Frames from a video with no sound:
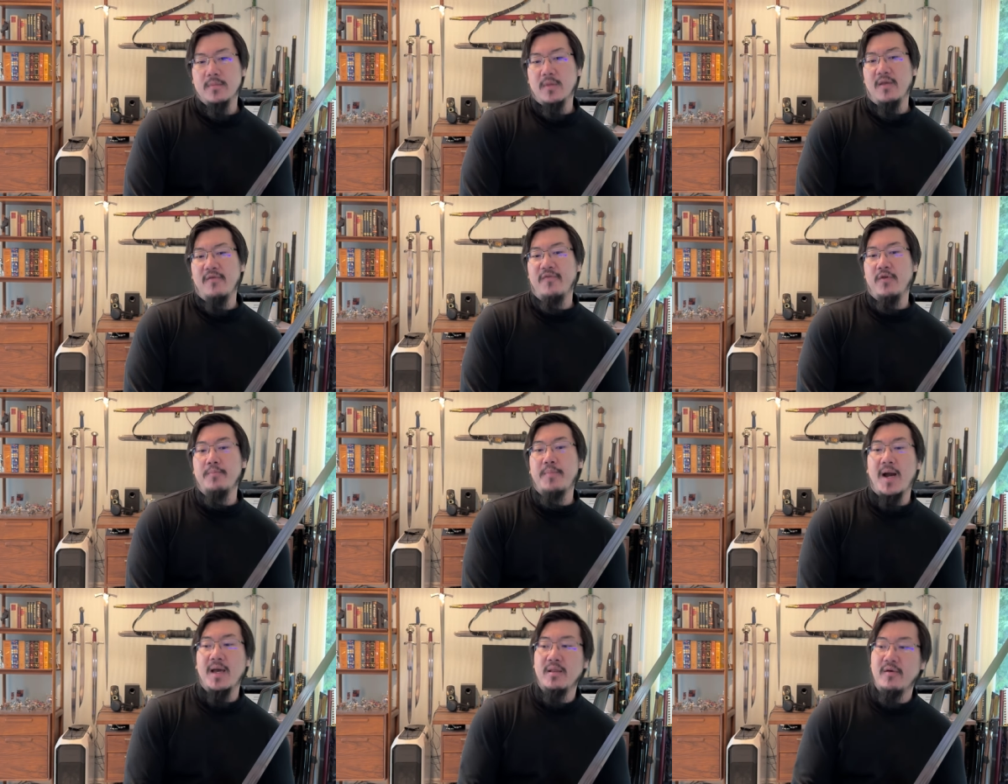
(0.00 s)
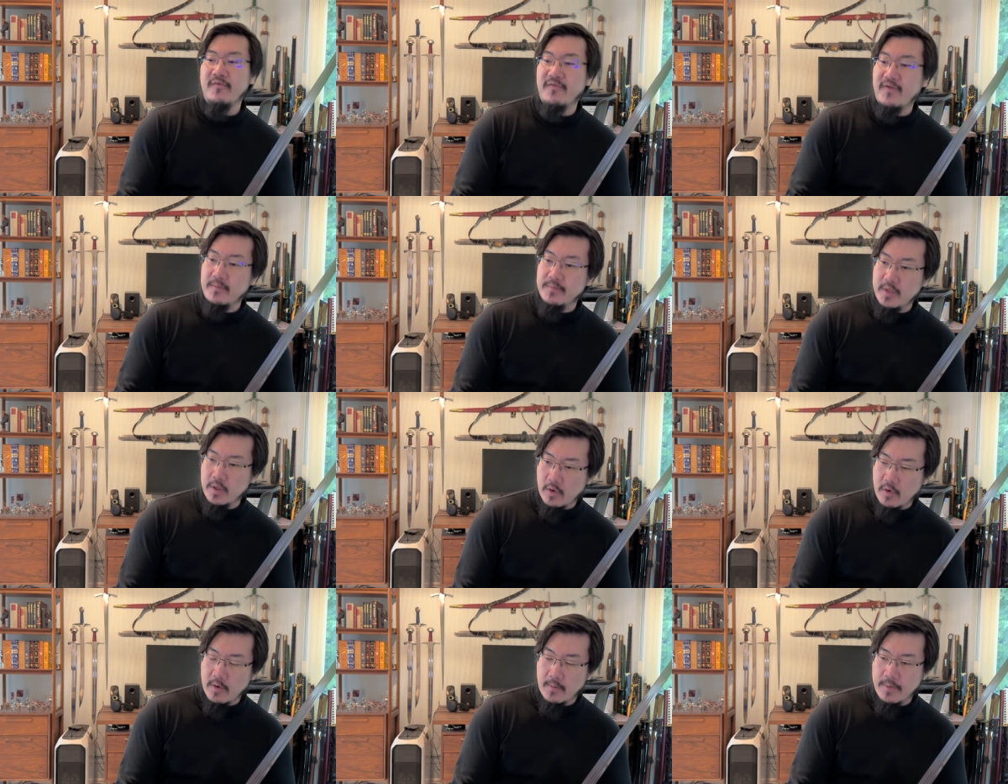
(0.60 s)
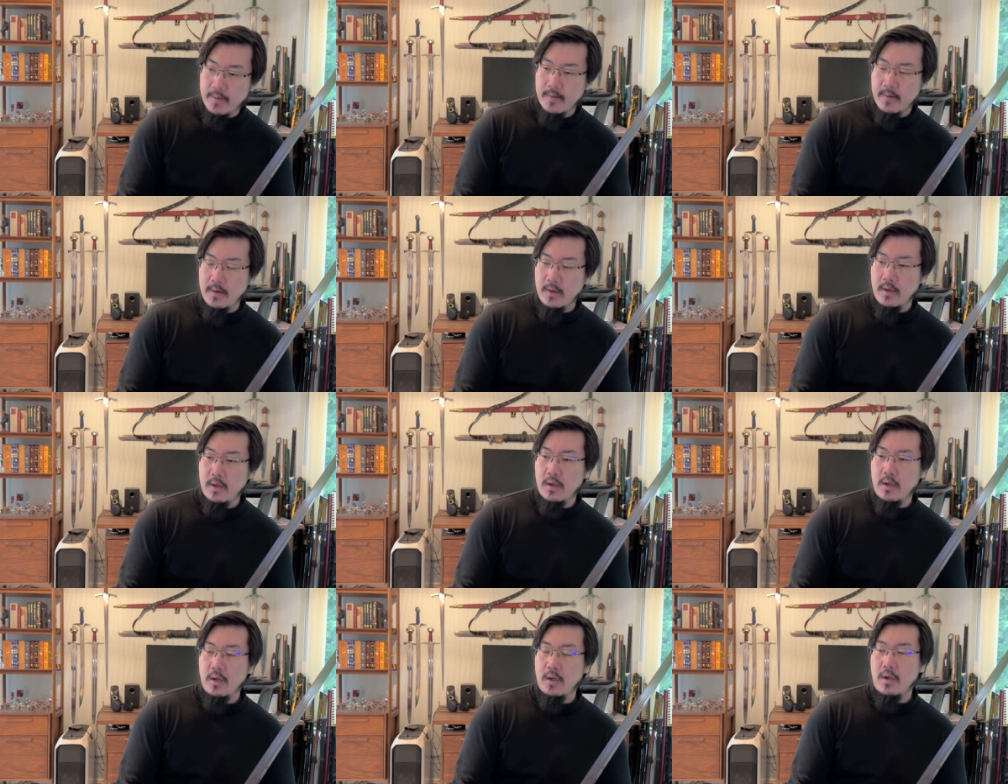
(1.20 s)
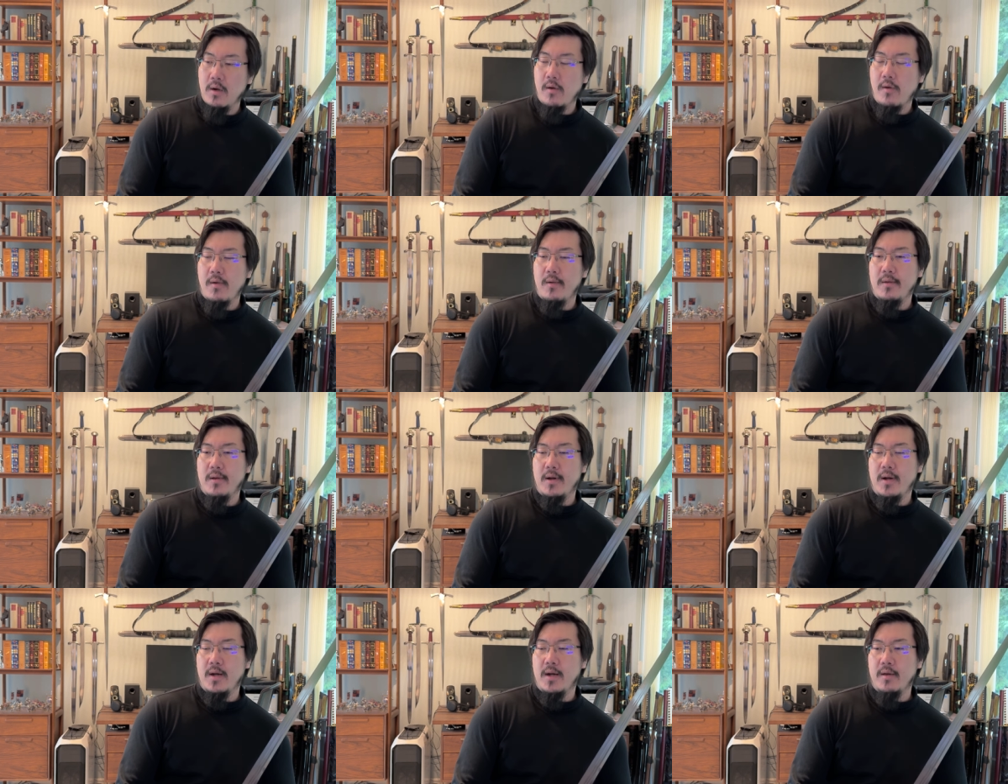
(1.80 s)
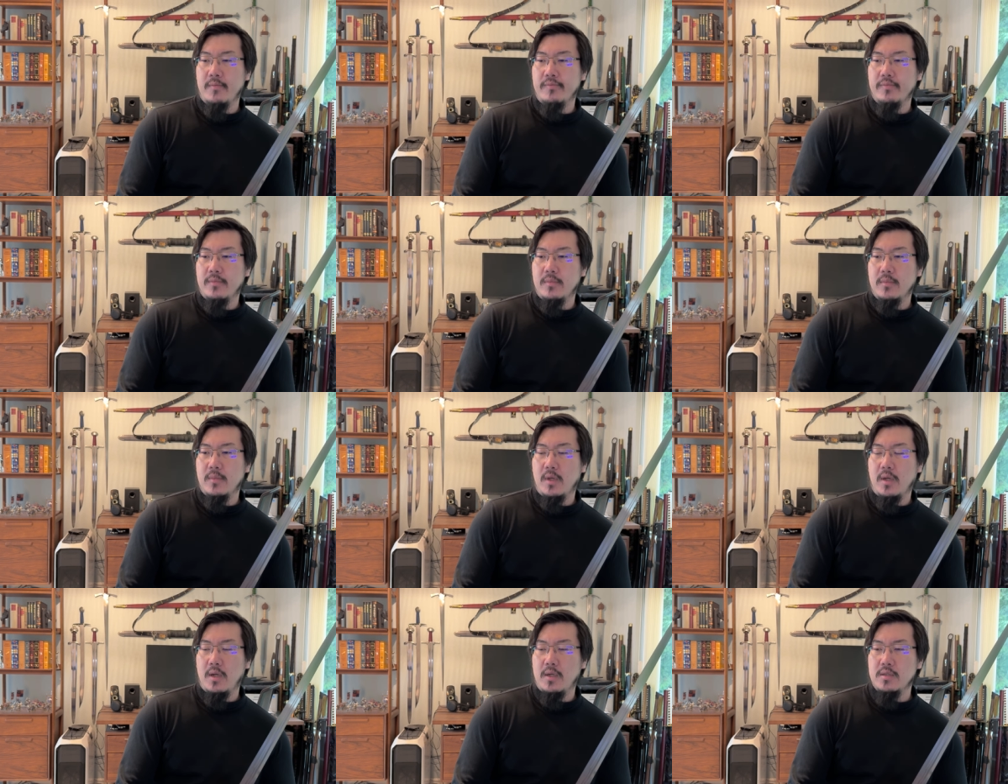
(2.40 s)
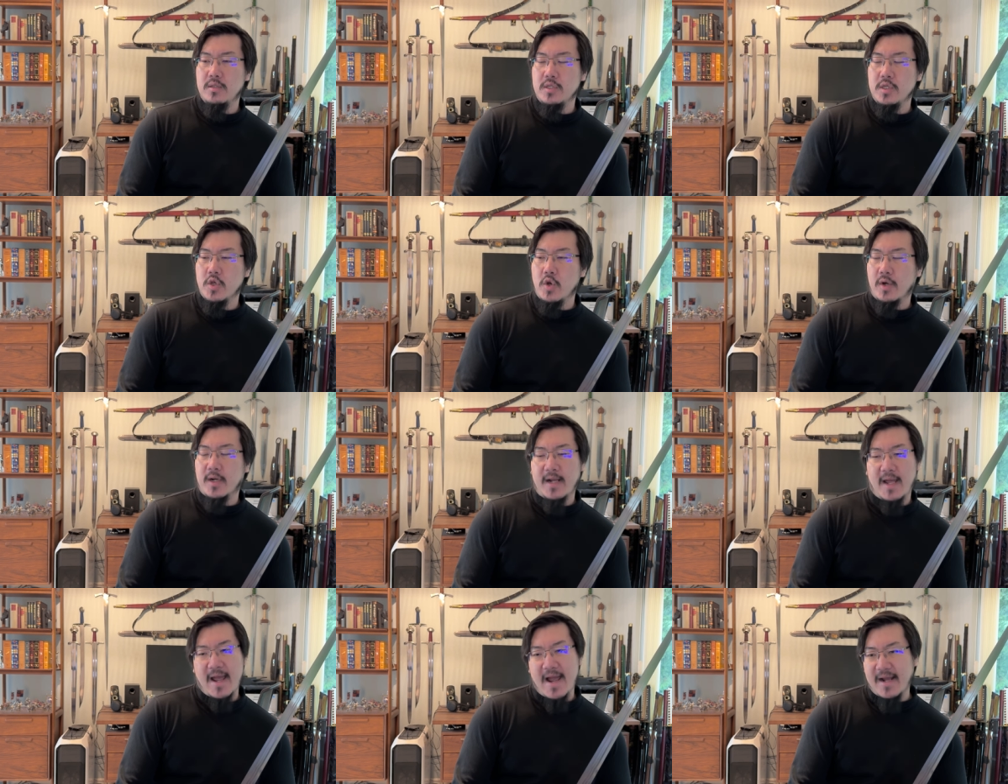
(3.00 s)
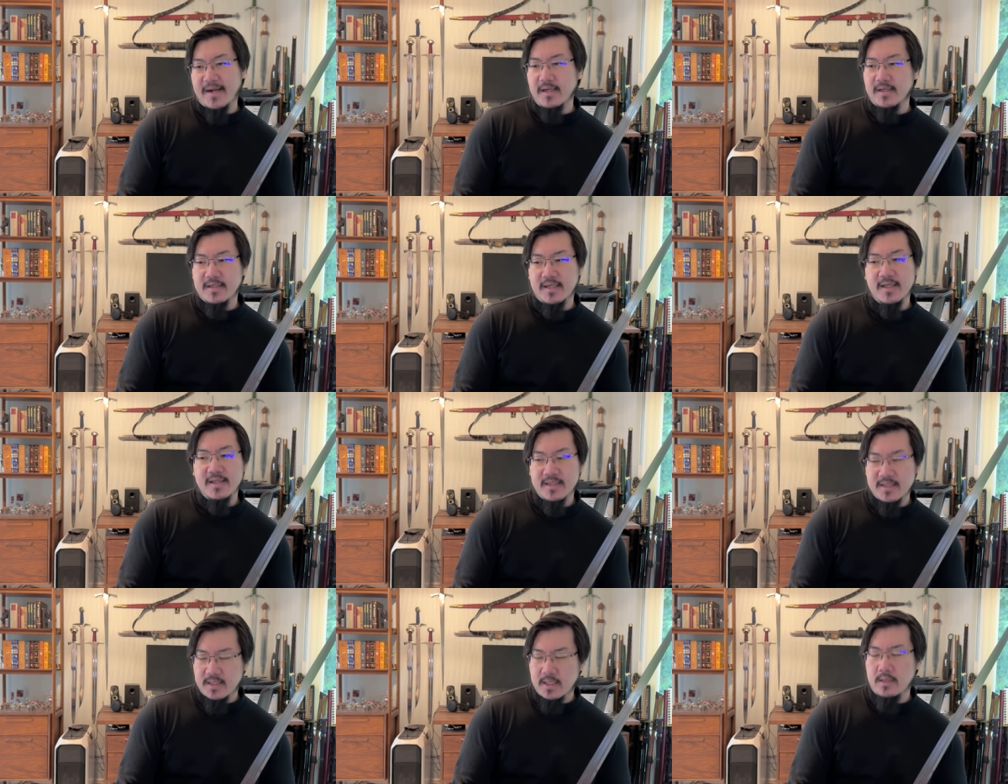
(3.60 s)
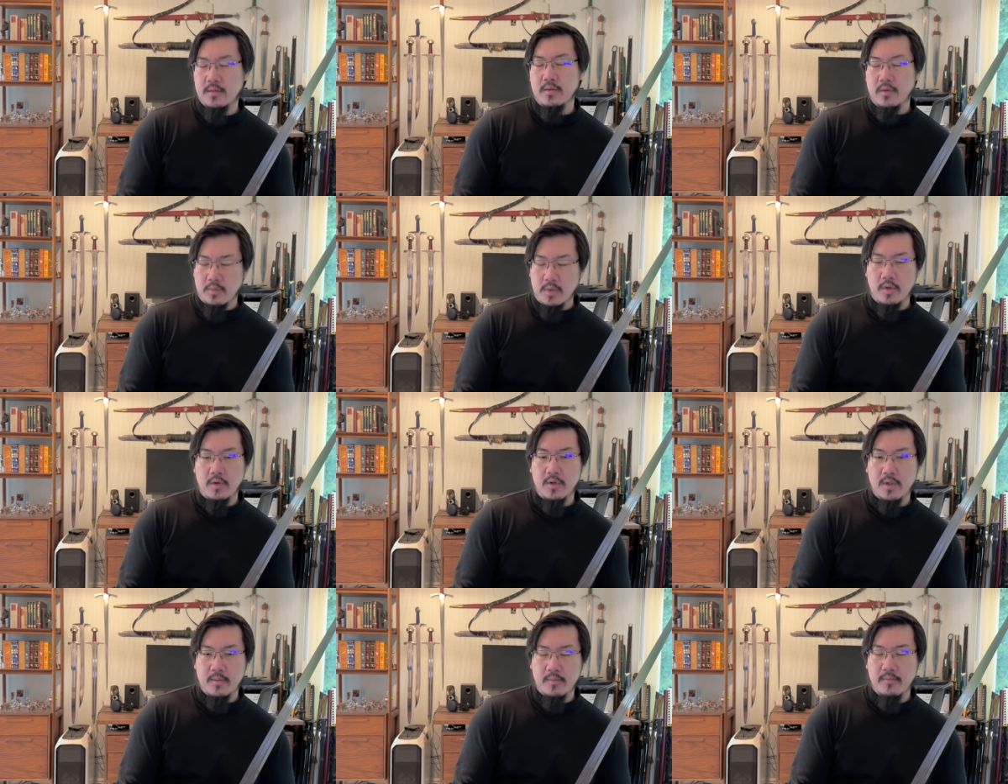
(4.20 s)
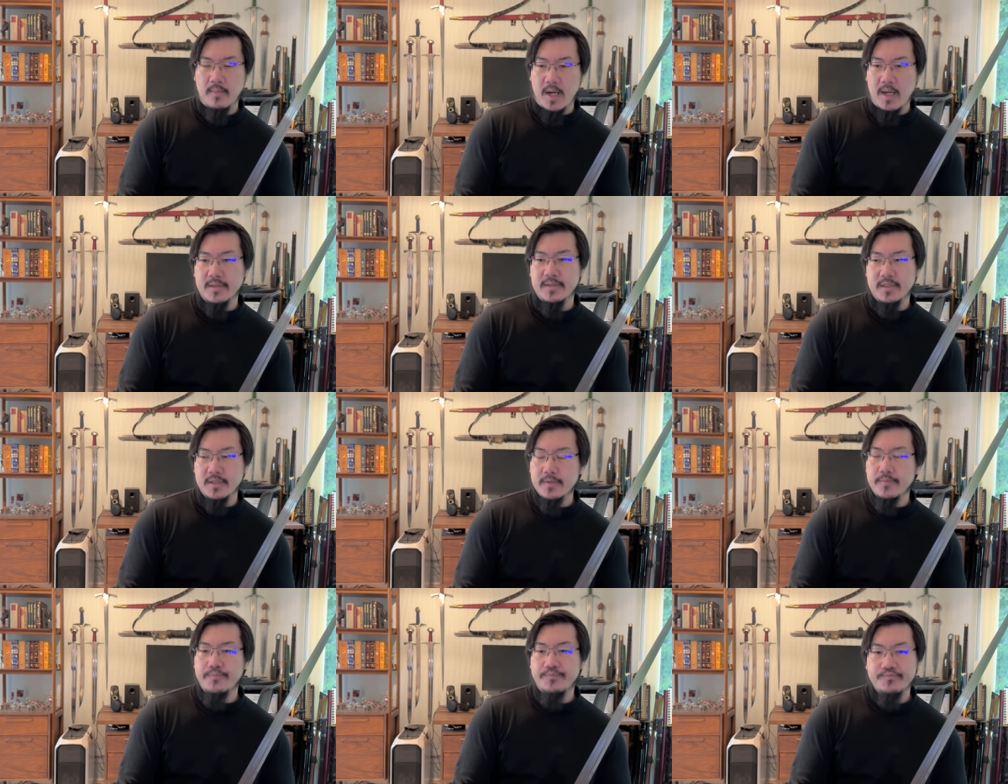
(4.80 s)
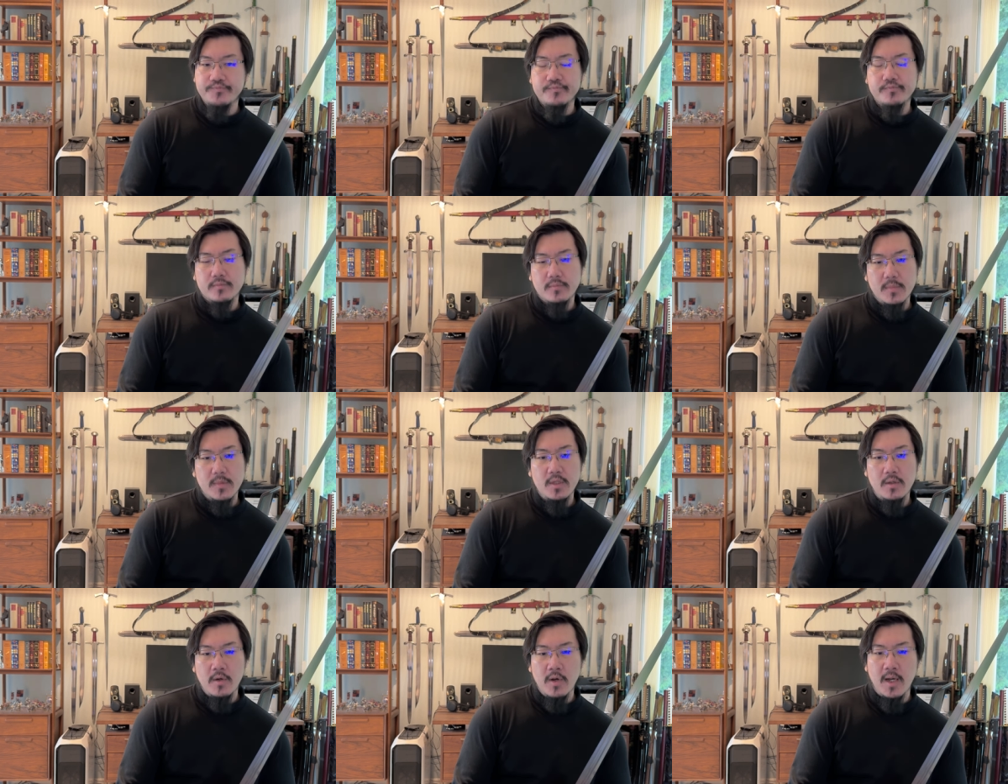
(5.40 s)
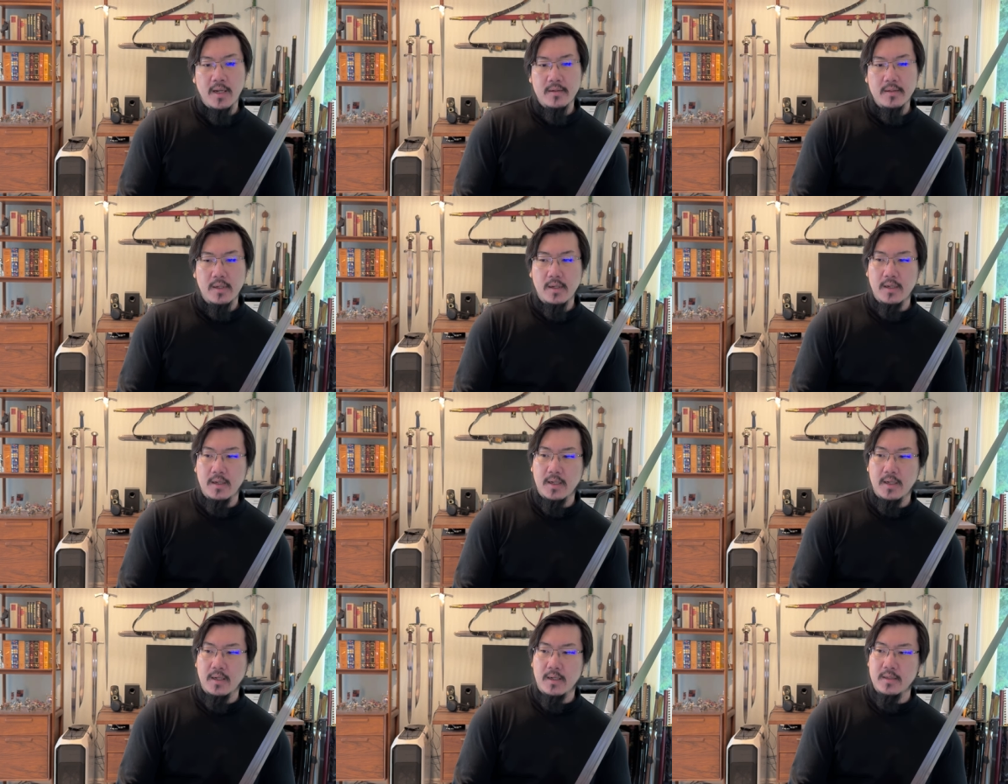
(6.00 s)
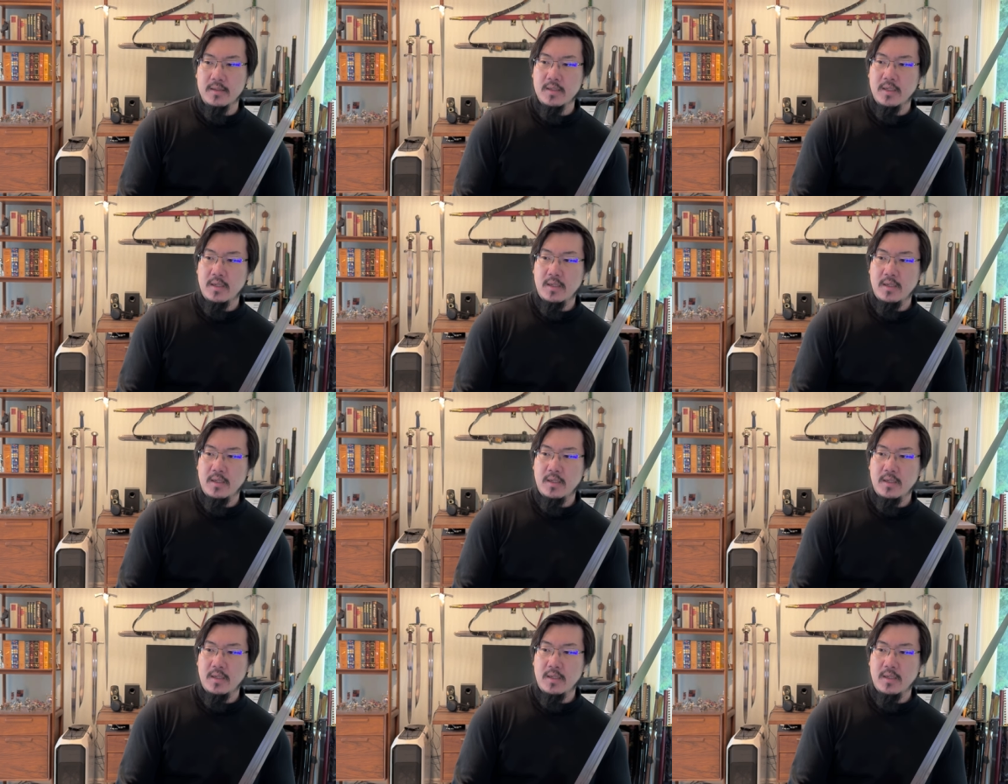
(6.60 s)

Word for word: If you buy them from Europe, um, you're going to add a considerable amount, right? Uh,